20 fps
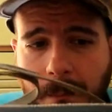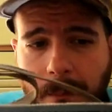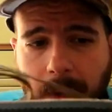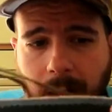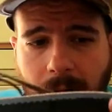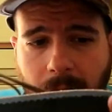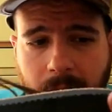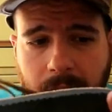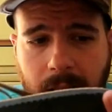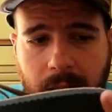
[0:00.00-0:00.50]

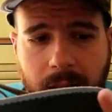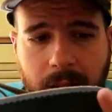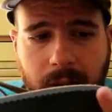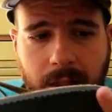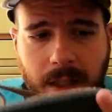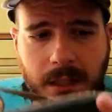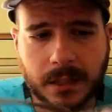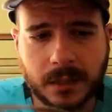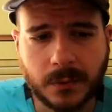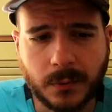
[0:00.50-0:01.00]
but
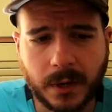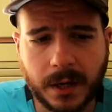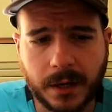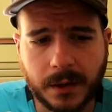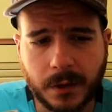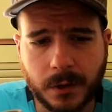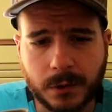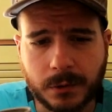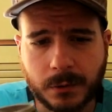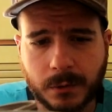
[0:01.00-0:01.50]
just wear
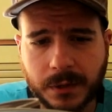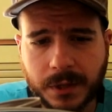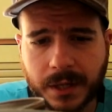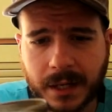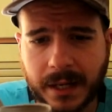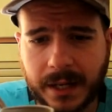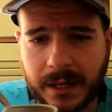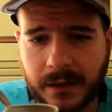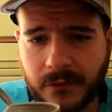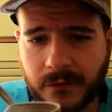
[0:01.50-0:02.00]
those with
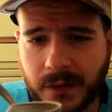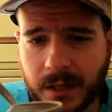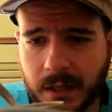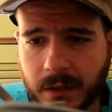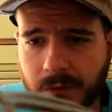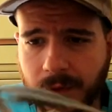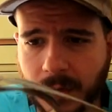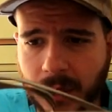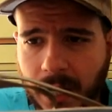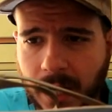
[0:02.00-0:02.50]
clean feet
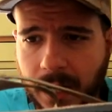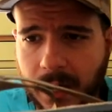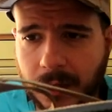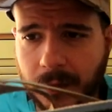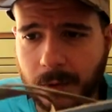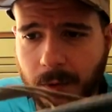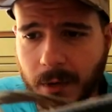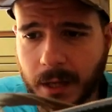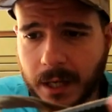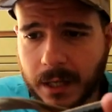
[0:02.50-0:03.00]
if you can.
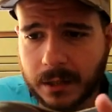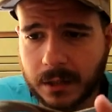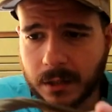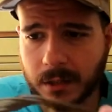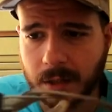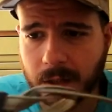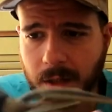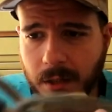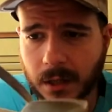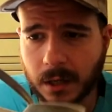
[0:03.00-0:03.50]

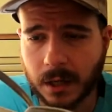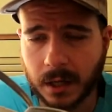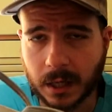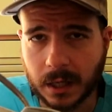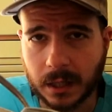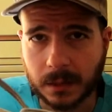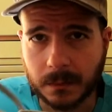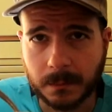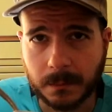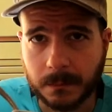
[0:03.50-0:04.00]
Otherwise, you're
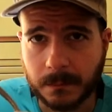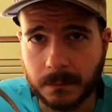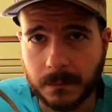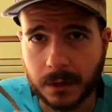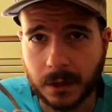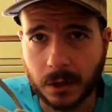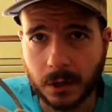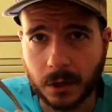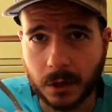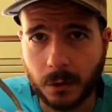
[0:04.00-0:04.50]

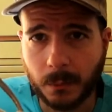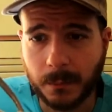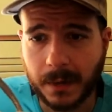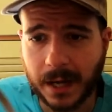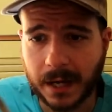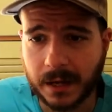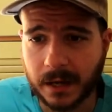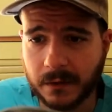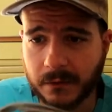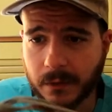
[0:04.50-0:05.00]
gonna go
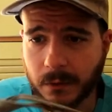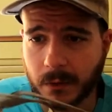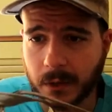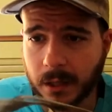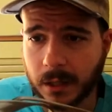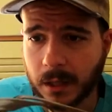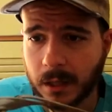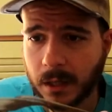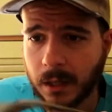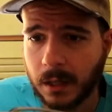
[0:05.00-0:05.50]
black
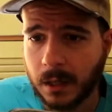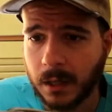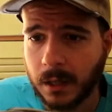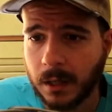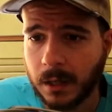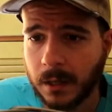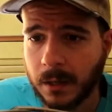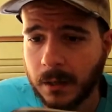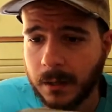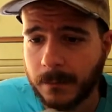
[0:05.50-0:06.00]
everywhere.
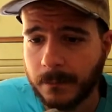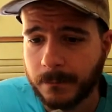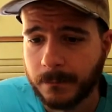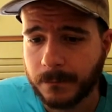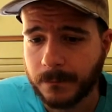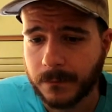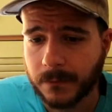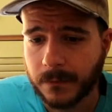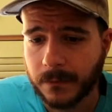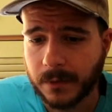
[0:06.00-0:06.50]

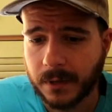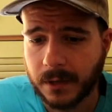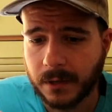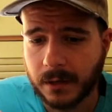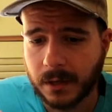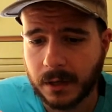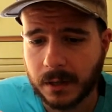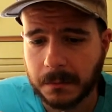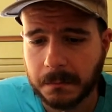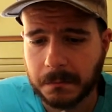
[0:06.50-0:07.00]

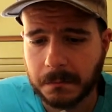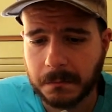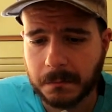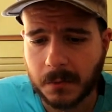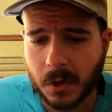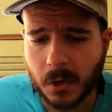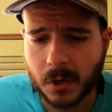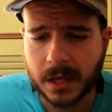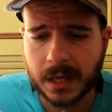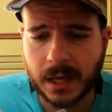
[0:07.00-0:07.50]
They're
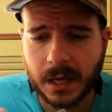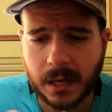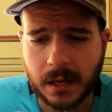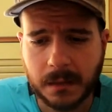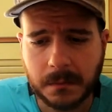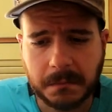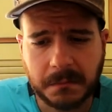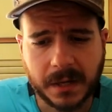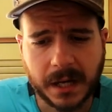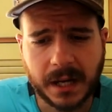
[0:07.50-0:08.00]

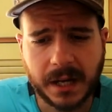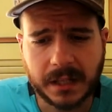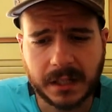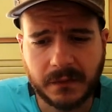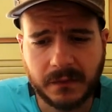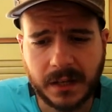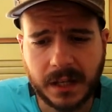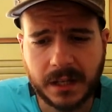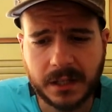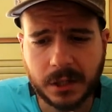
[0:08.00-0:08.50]
okay,
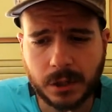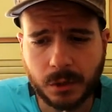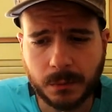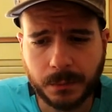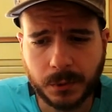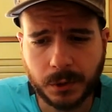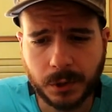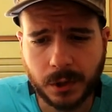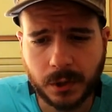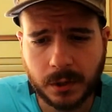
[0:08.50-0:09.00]
relatively easy to
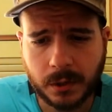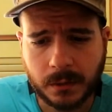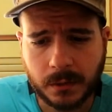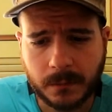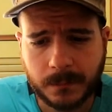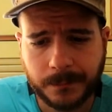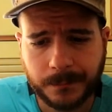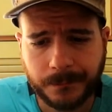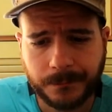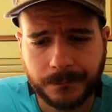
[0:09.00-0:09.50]
put on.
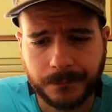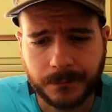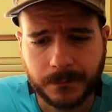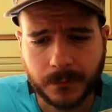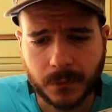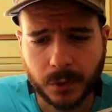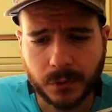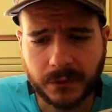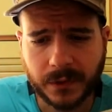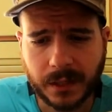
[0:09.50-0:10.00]

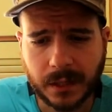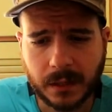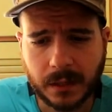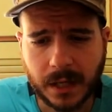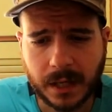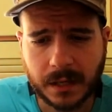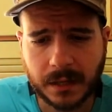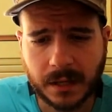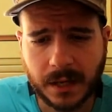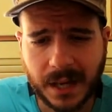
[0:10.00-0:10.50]
Not very,
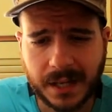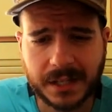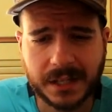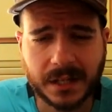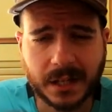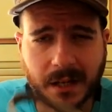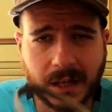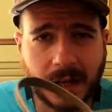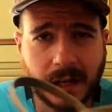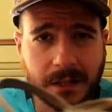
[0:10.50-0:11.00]
like, the
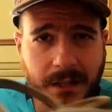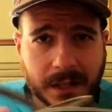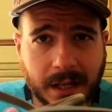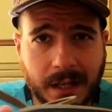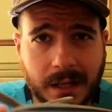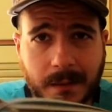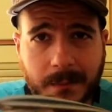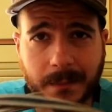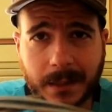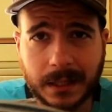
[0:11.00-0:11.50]
laces are hard
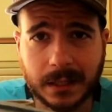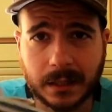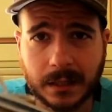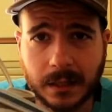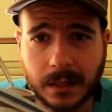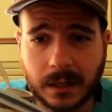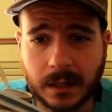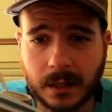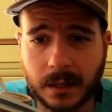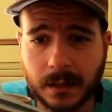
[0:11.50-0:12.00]
again, but
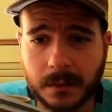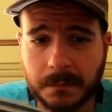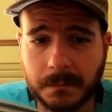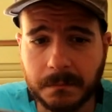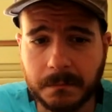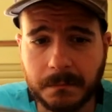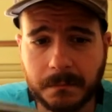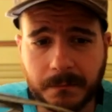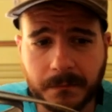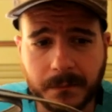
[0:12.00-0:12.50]

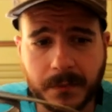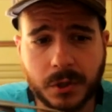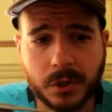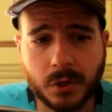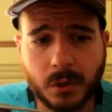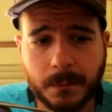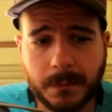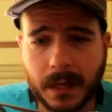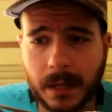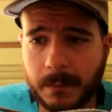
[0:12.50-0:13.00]
you
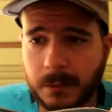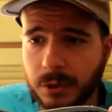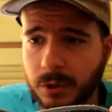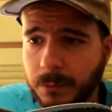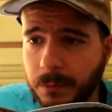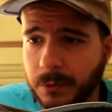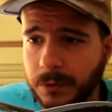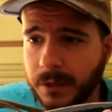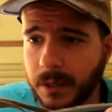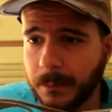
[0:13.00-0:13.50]
should be able to
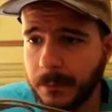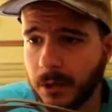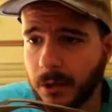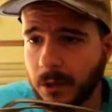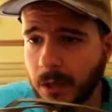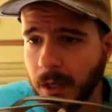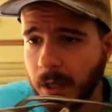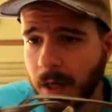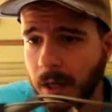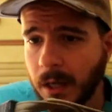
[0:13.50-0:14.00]
put them
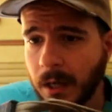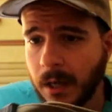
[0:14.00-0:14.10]
on.